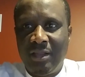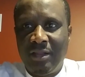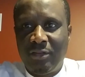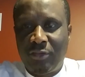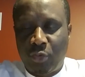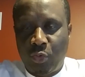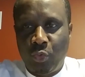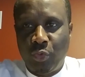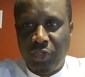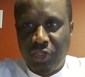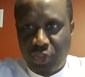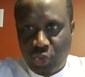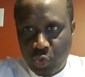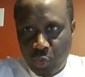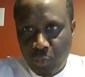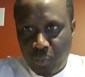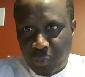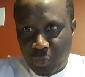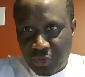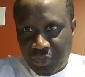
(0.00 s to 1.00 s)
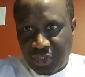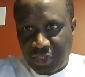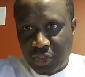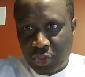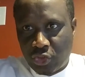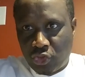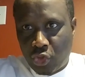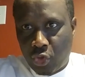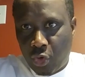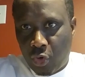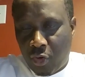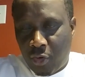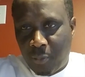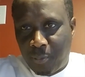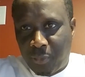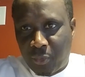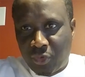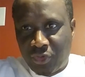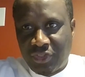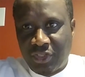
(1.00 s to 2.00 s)
through the due process
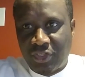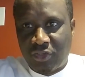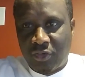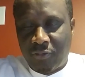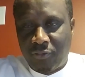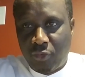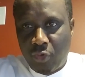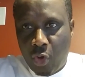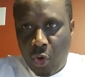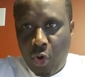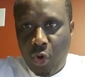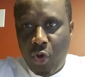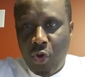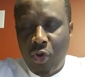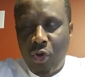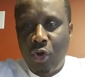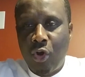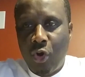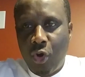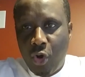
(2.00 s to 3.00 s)
of law